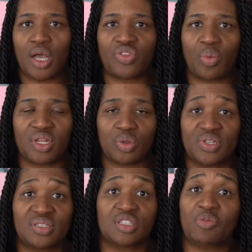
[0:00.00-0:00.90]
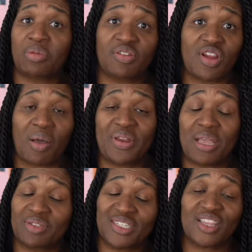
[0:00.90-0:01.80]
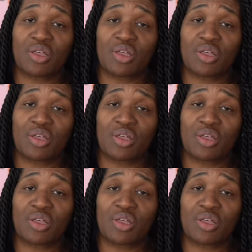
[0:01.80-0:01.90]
out that one of the reasons people have not been able to get